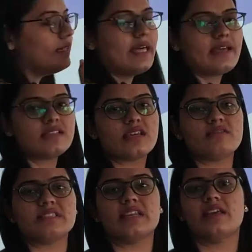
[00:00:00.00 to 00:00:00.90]
their
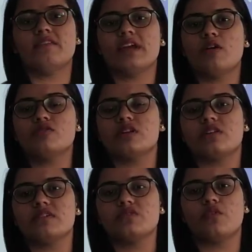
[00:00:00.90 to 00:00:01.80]
service and giving out
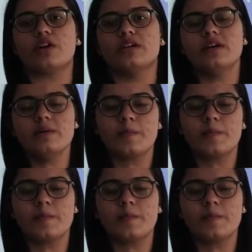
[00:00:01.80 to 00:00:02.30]
service for the